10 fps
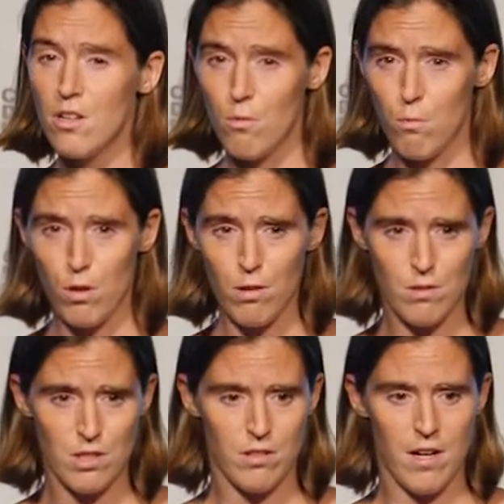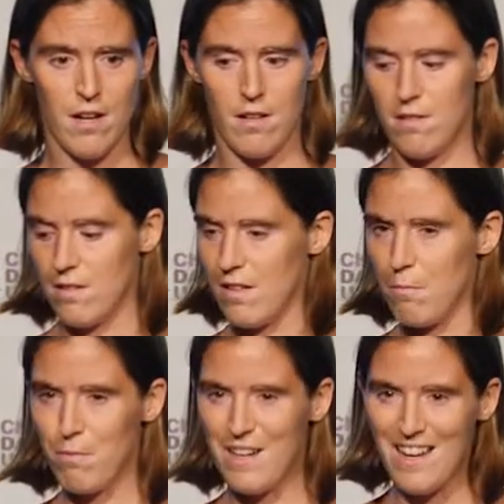to work with trades, to
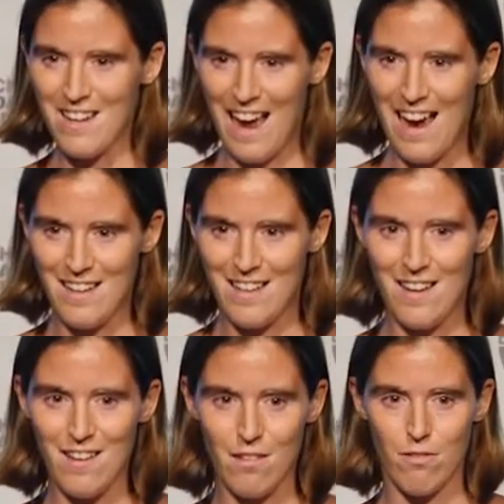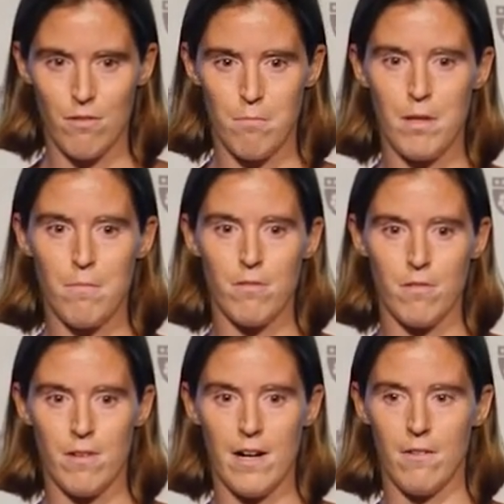get ideas from people
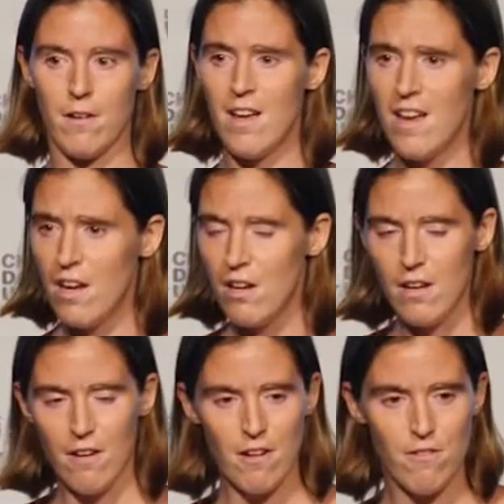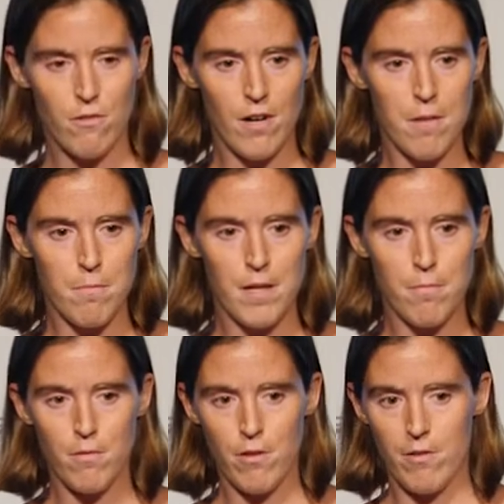around. You have to have the right
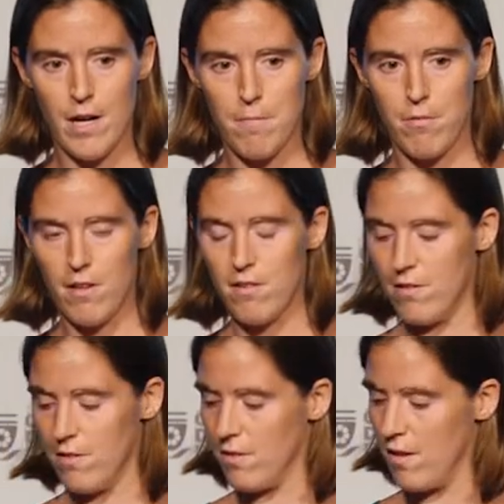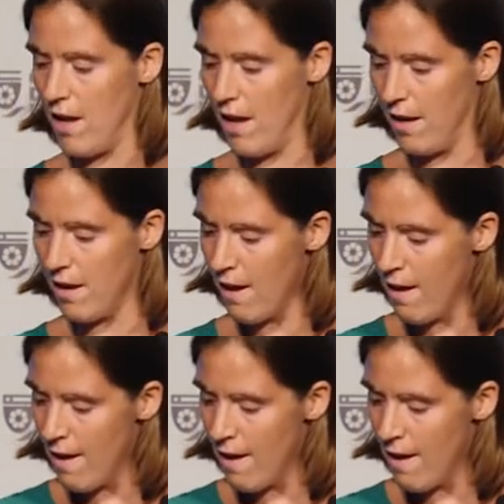people, the right places, and